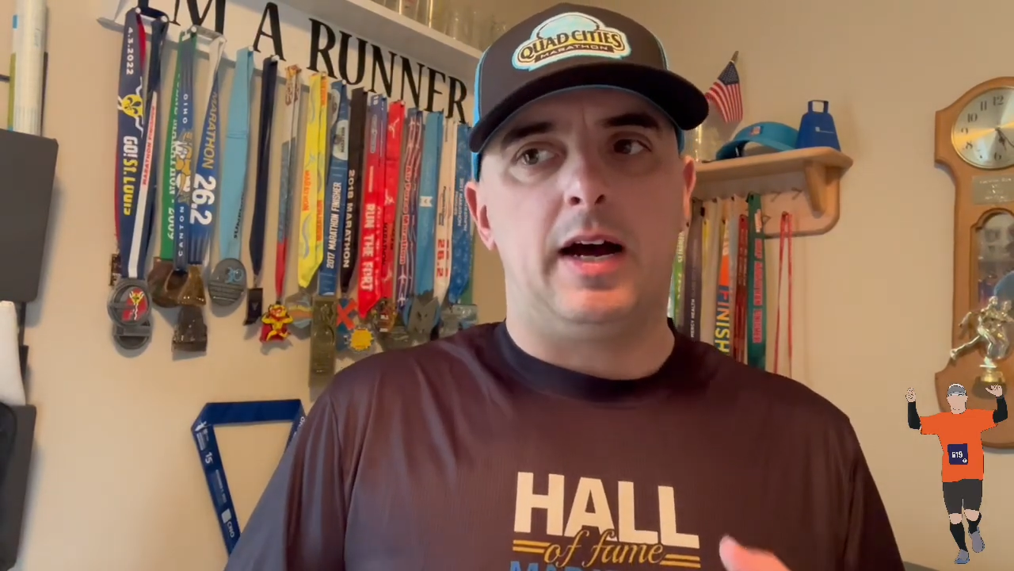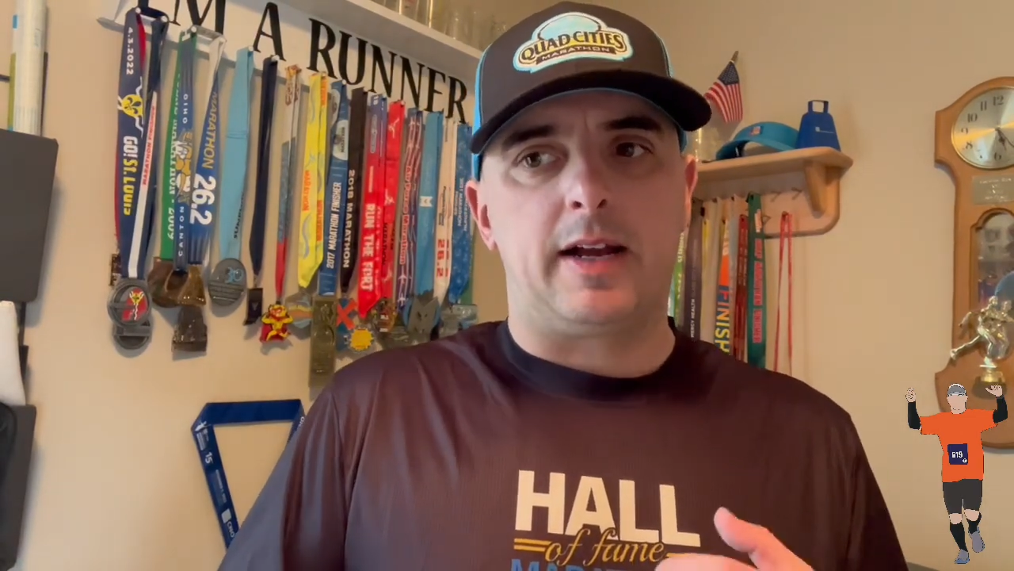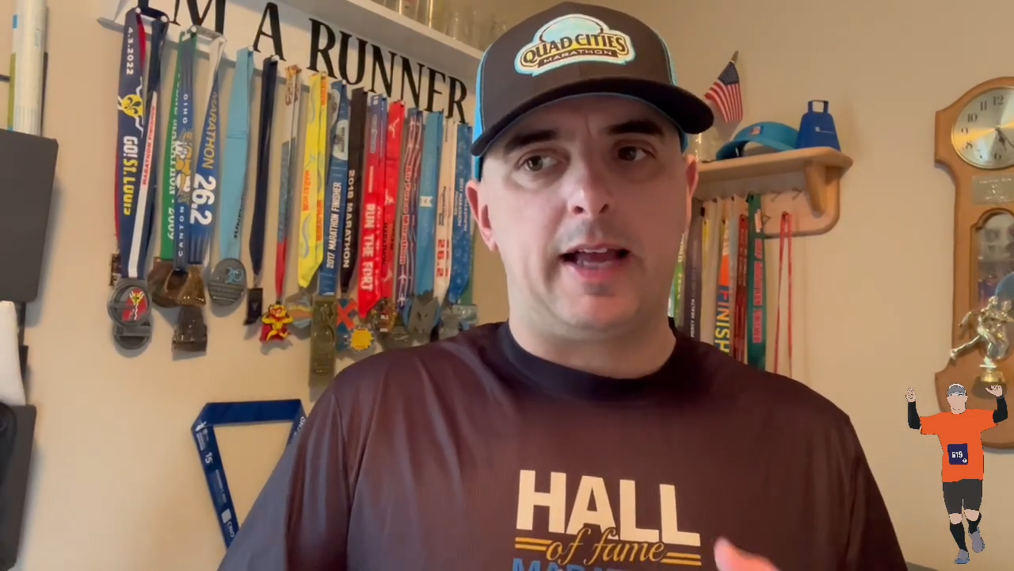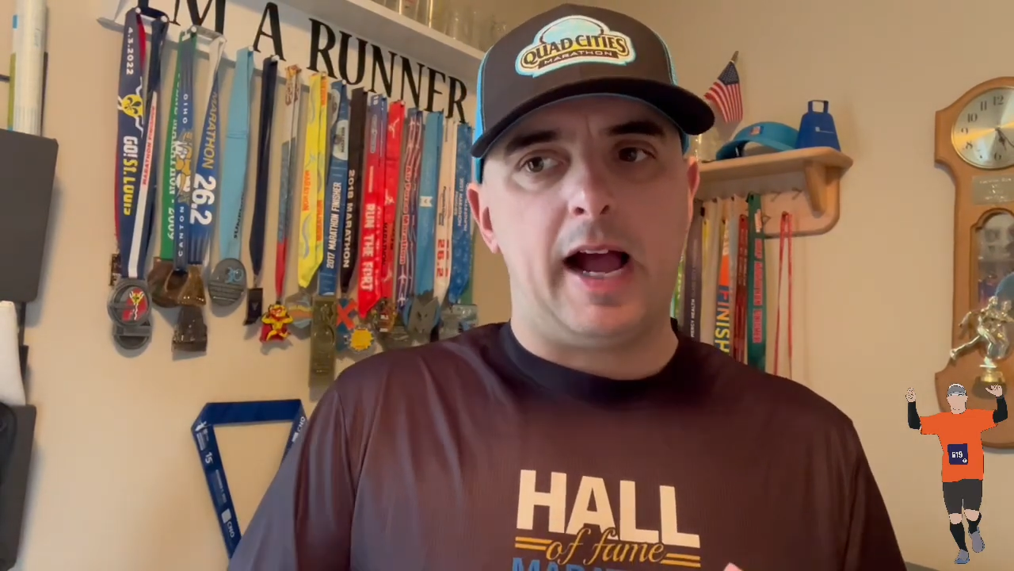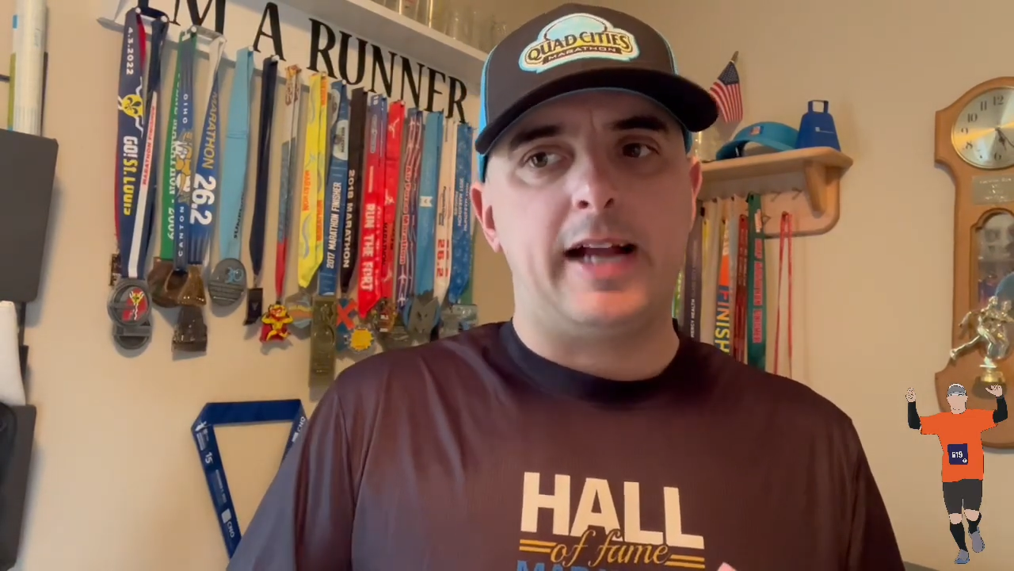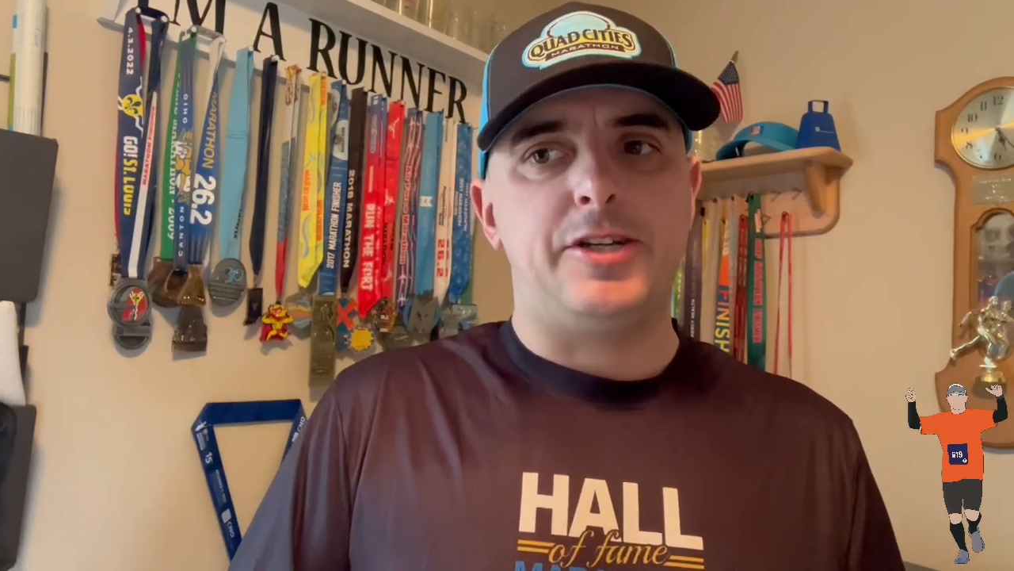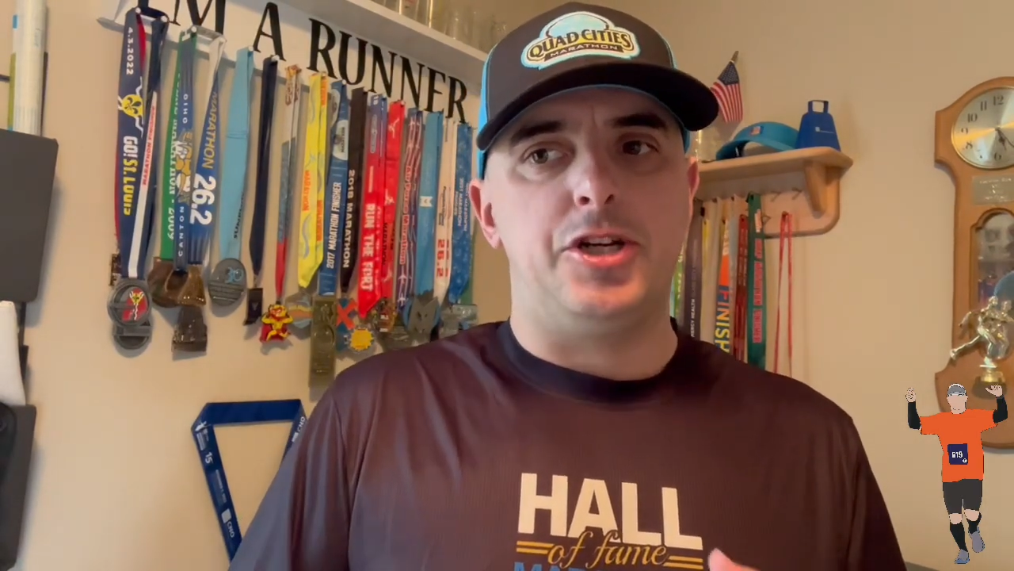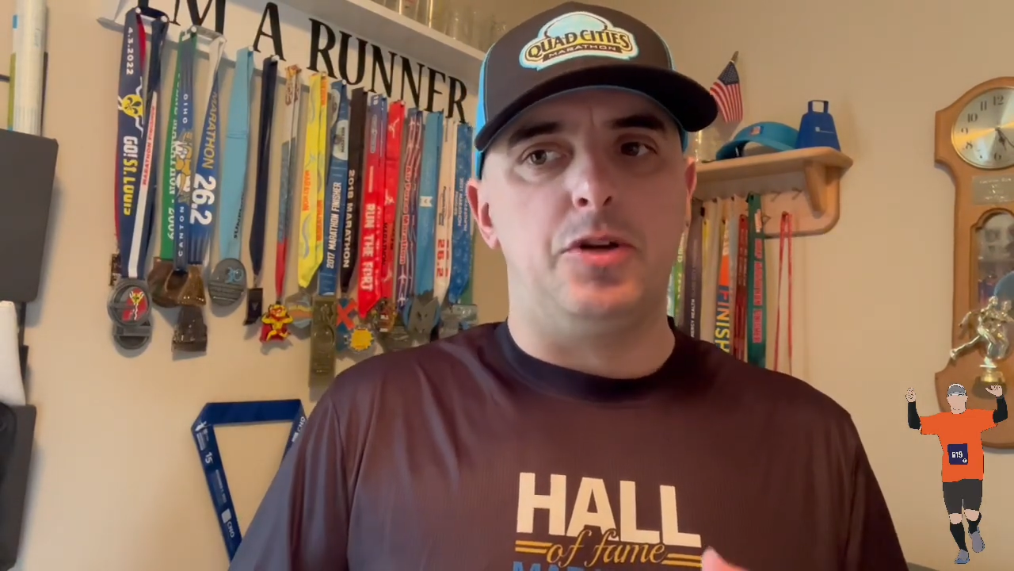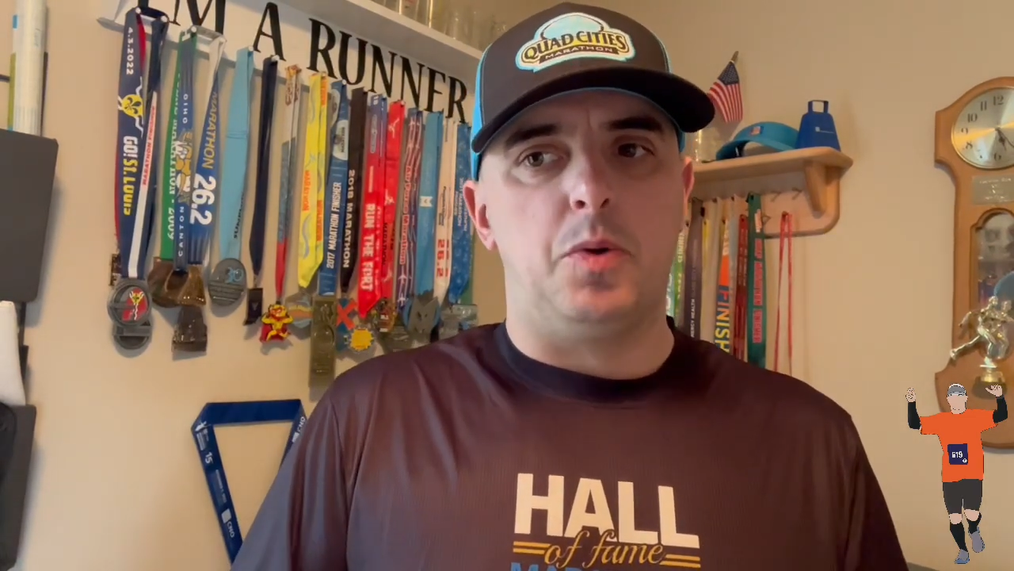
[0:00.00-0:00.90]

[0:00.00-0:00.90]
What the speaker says: guide you